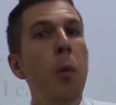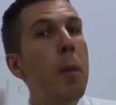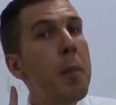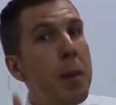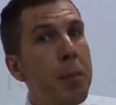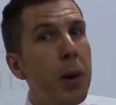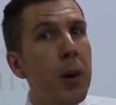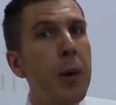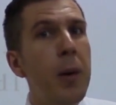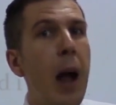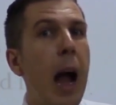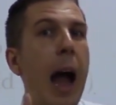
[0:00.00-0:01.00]

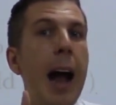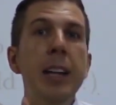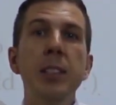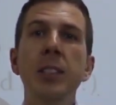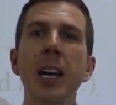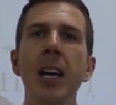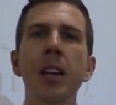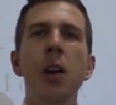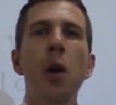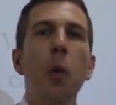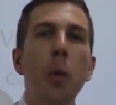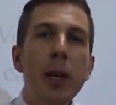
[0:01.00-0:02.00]
Remember, I said